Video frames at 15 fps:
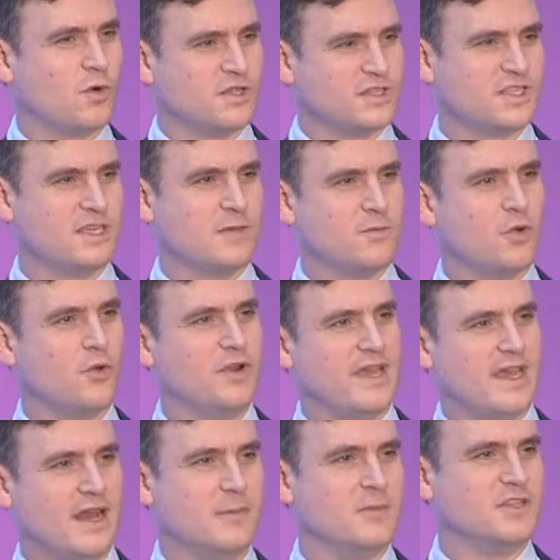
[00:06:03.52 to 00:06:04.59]
What's the important
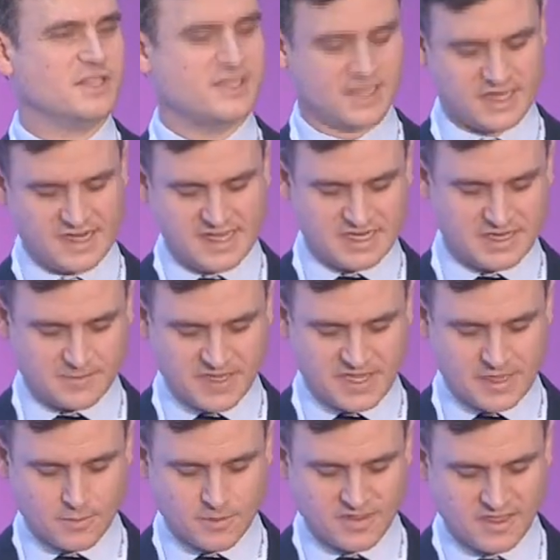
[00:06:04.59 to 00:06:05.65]
elements that need to
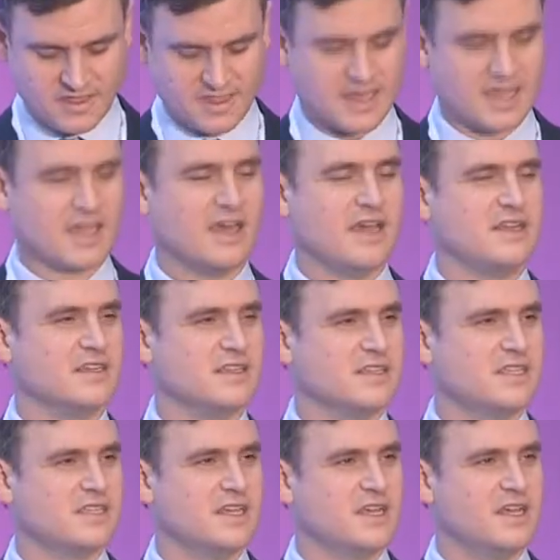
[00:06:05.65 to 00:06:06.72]
be within that
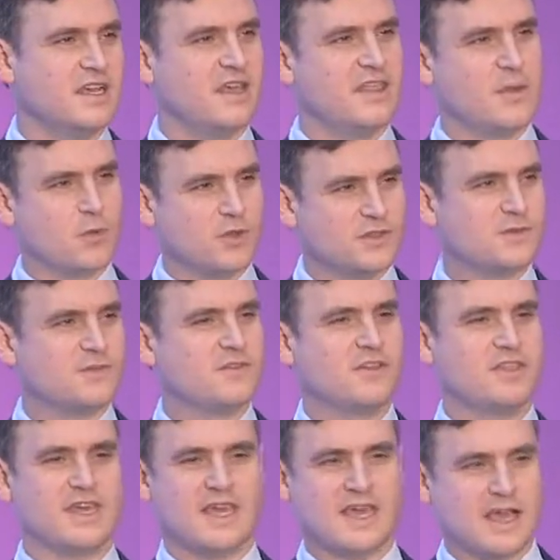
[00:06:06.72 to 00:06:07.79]
guidance? And then once we've
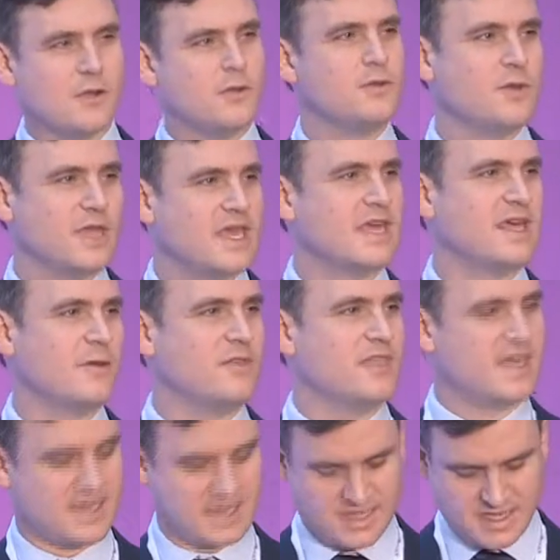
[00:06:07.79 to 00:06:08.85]
done that, how do we get out
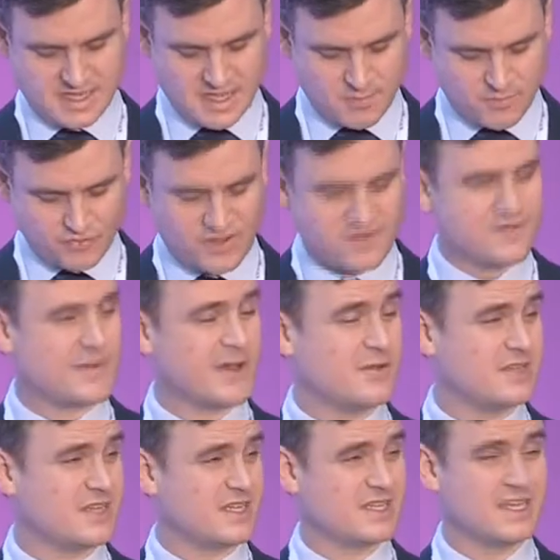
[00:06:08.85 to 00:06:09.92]
there and brief
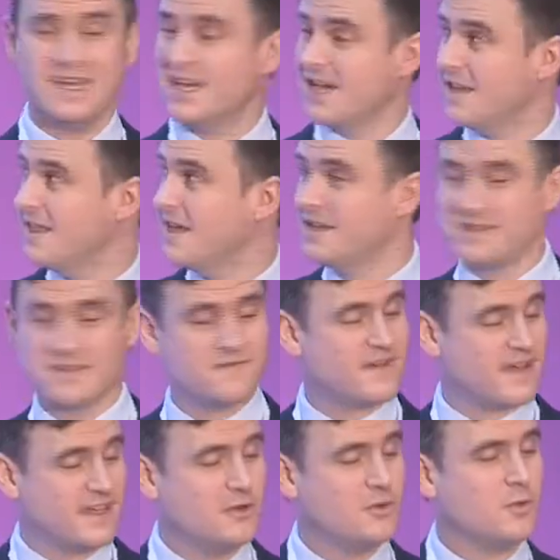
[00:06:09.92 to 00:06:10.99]
about it? And then as a
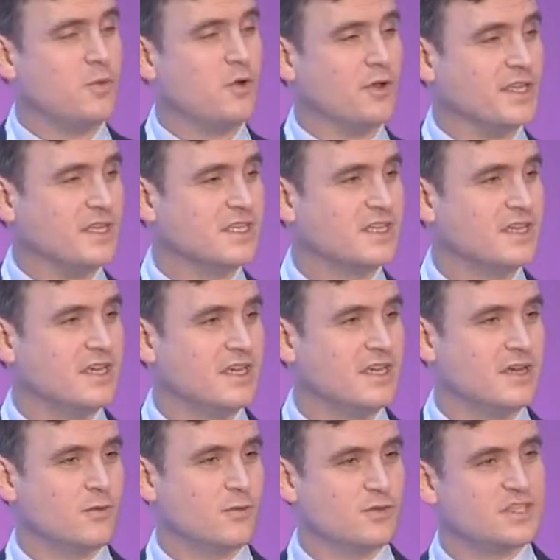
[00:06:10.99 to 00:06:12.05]
final point
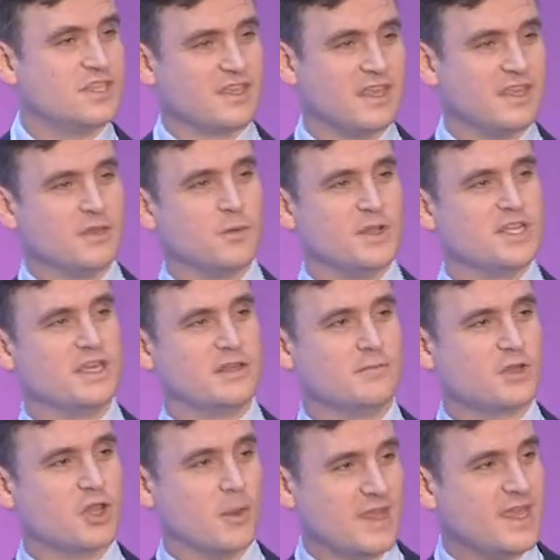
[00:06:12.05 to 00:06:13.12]
was the thing that we'd
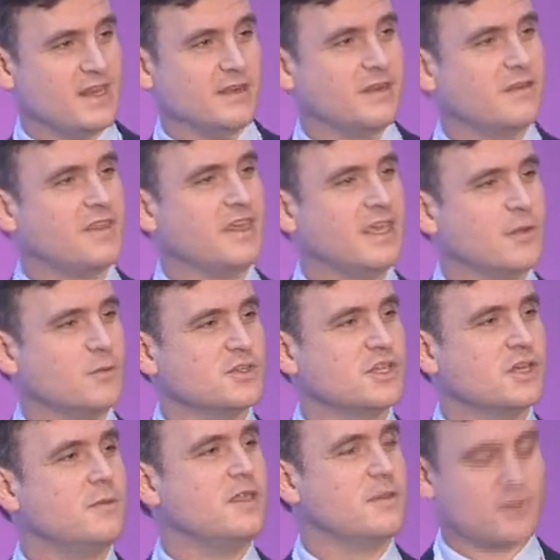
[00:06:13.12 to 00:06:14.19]
come in thinking was
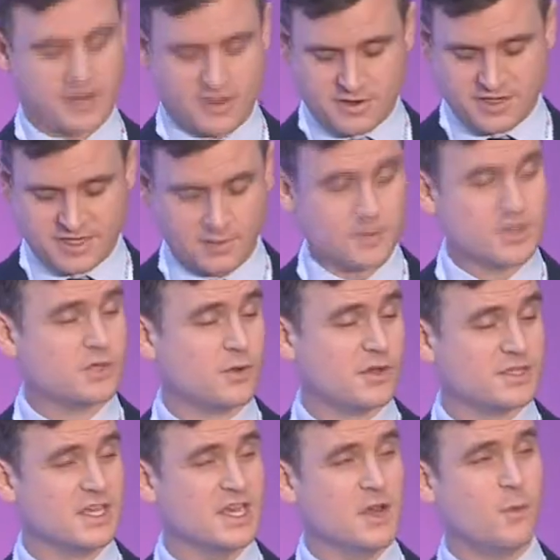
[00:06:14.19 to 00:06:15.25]
going to be the priority, which
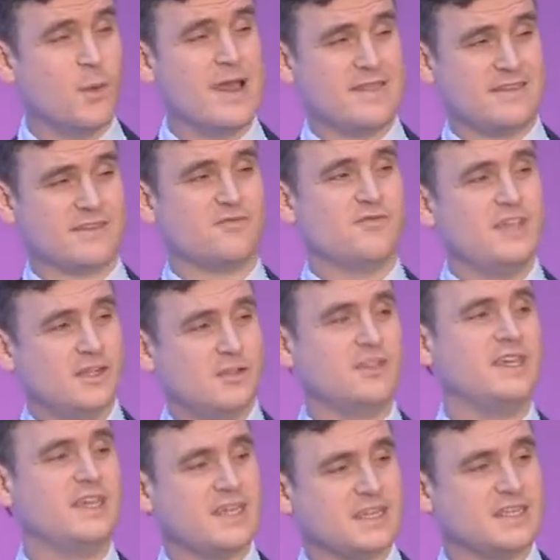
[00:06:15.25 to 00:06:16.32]
was where there's a real
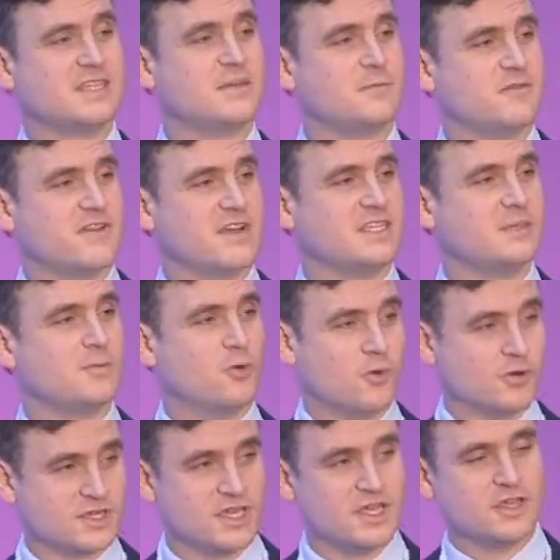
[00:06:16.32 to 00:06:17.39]
need to provide
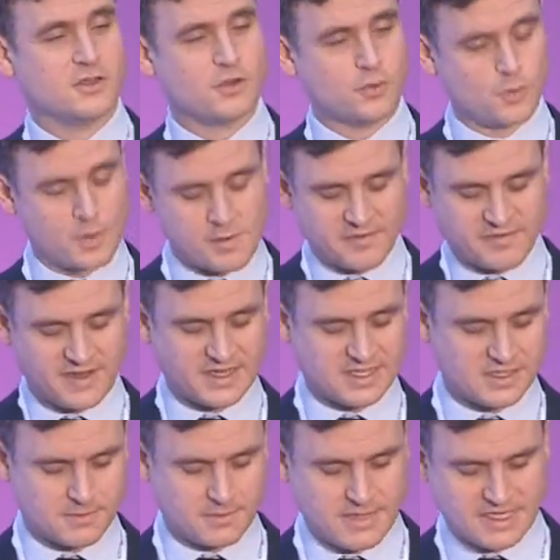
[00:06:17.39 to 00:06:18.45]
support, could we provide
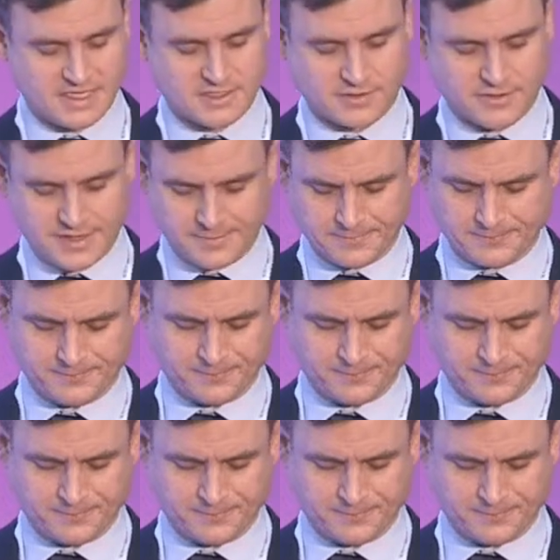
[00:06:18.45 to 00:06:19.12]
some mentoring?